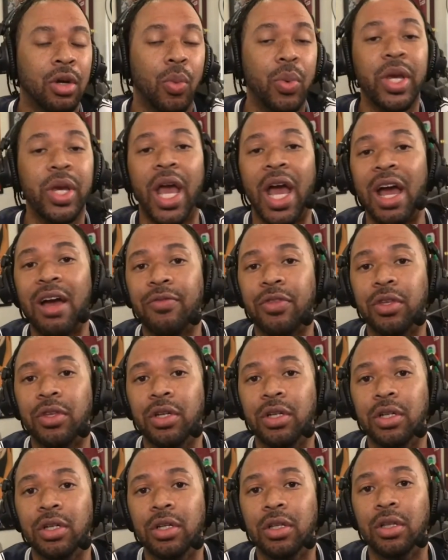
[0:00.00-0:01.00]
We have
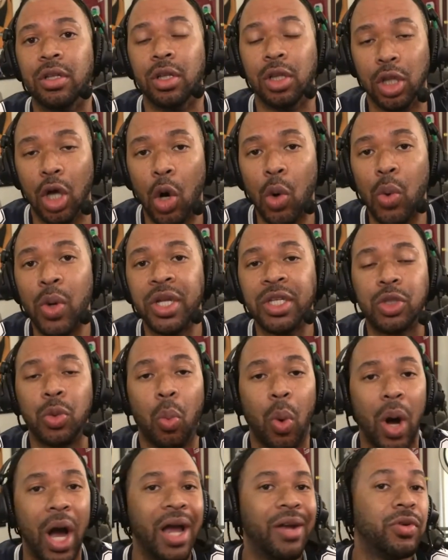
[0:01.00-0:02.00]
the lowest
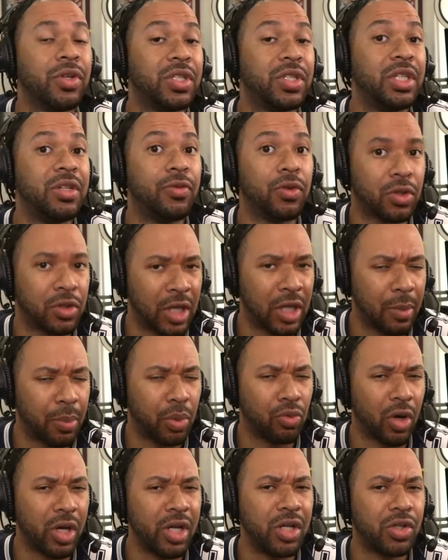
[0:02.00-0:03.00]
wide receiver
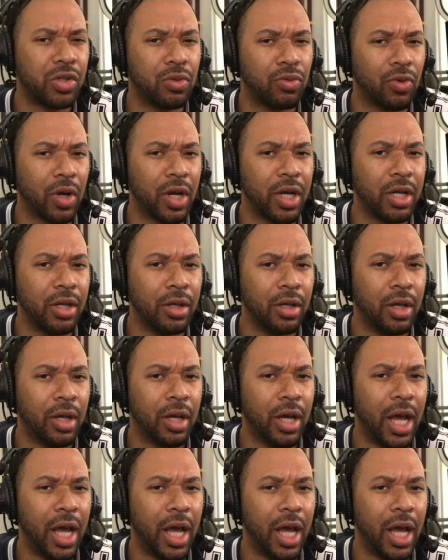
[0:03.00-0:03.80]
separation rate